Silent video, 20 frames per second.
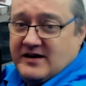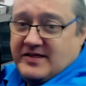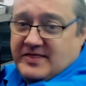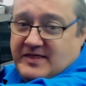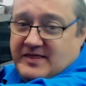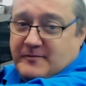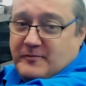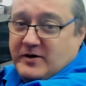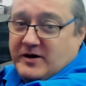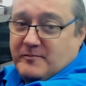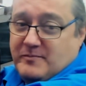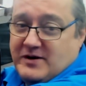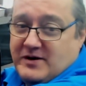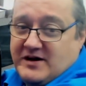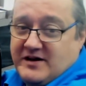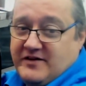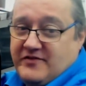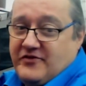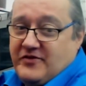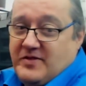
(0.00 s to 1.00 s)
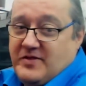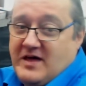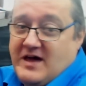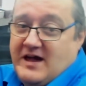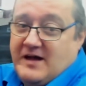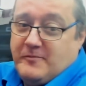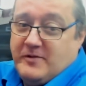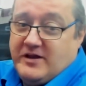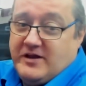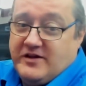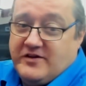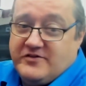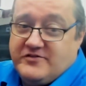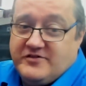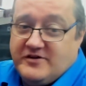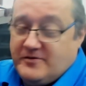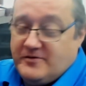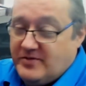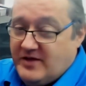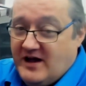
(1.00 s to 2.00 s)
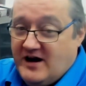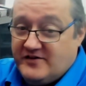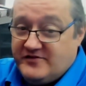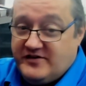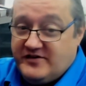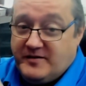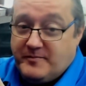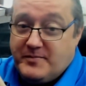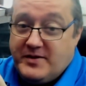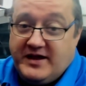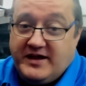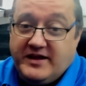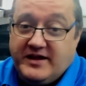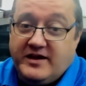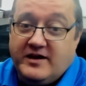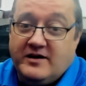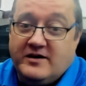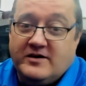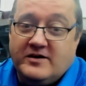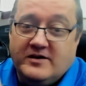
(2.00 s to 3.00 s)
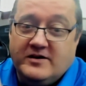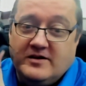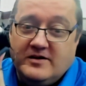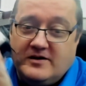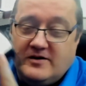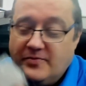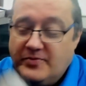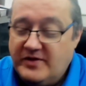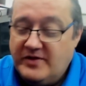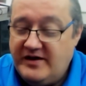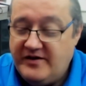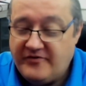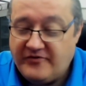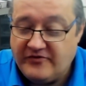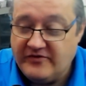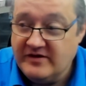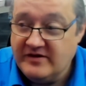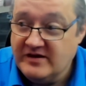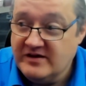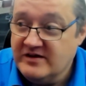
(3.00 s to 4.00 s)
Then we can plug into that and we can control the RGB on this.